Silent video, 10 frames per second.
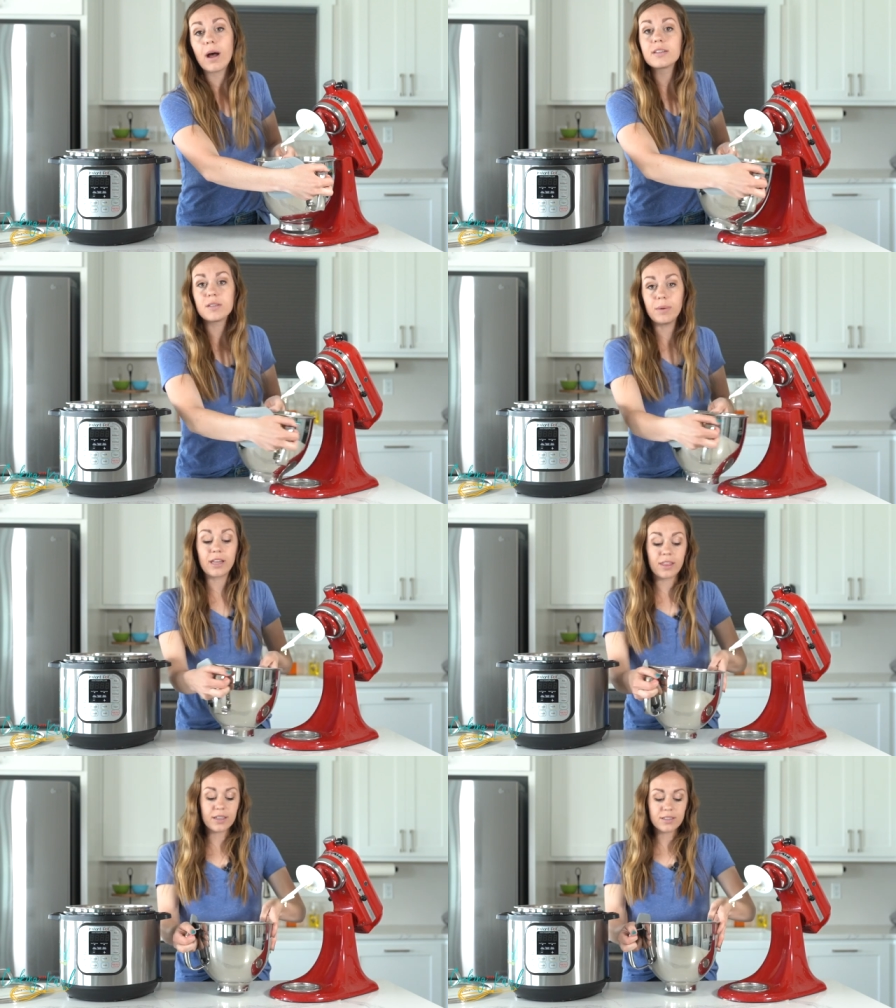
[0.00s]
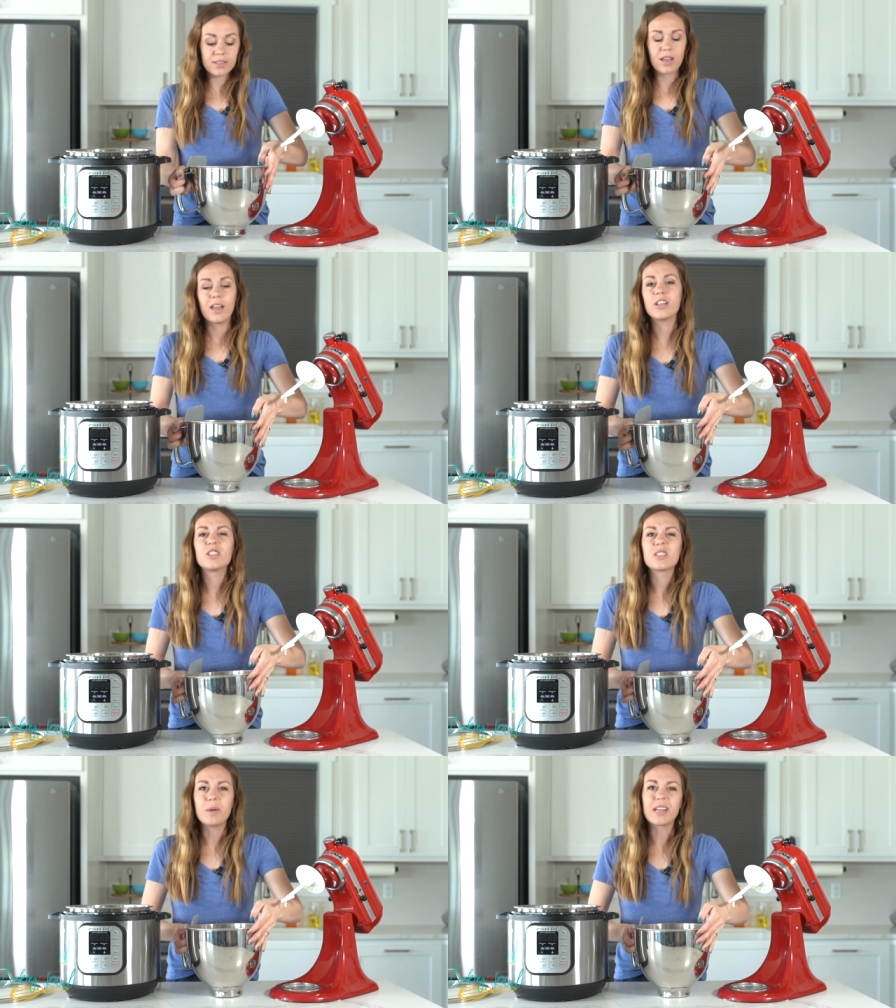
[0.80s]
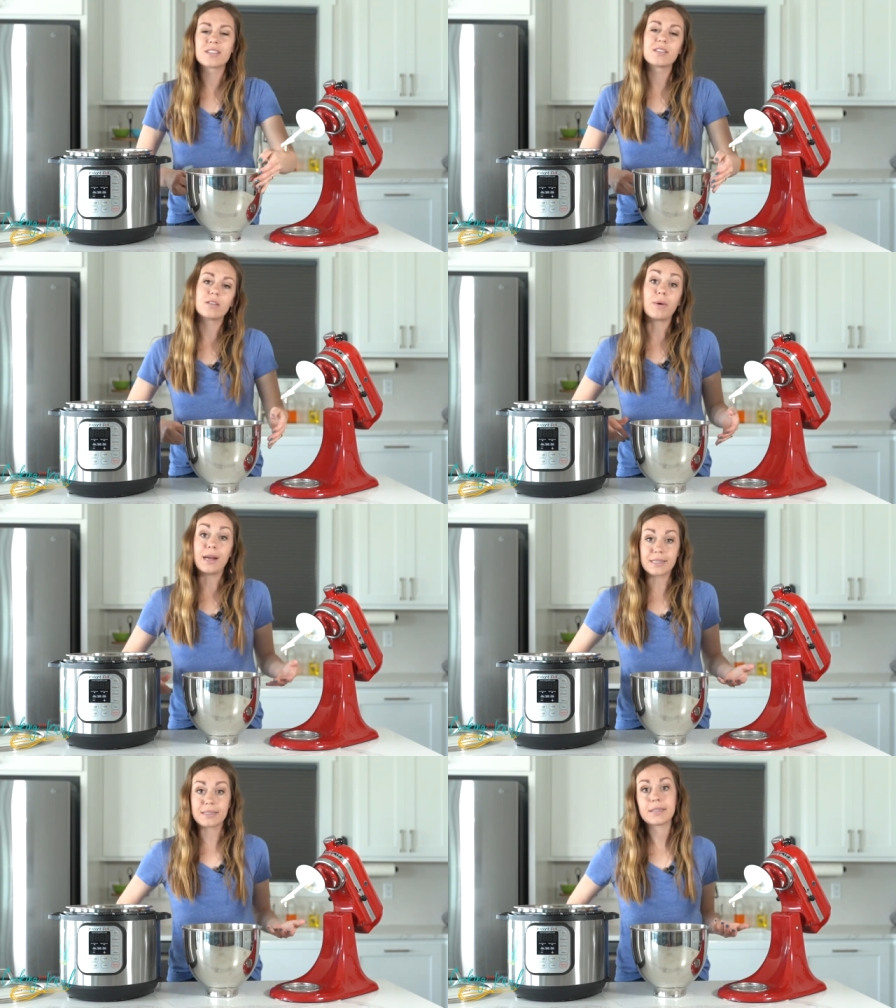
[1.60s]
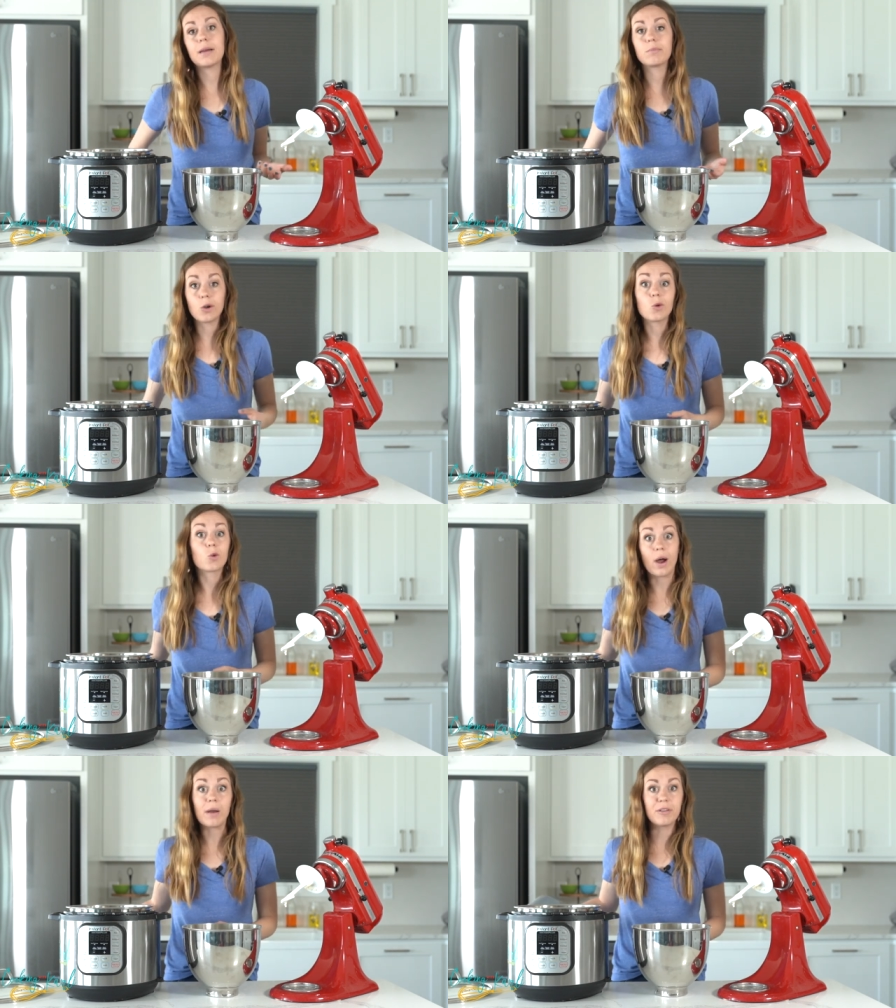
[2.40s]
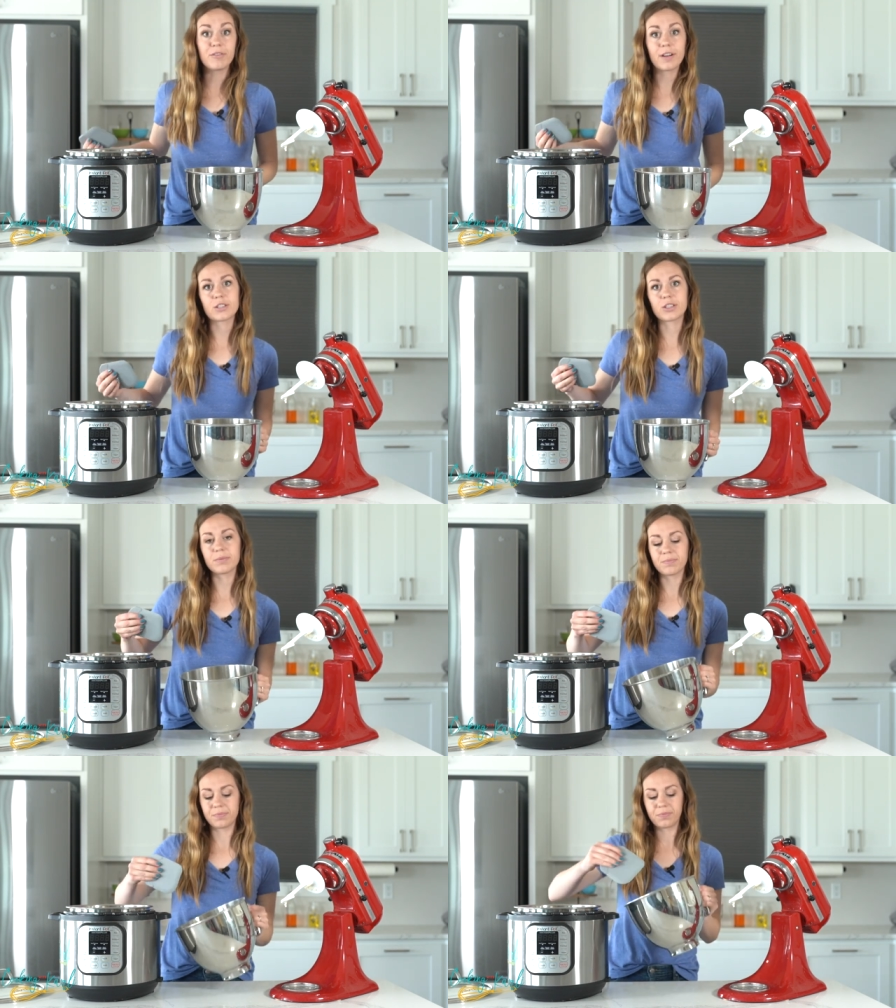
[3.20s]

Pot to make this. It just makes the rising time go quite a bit faster.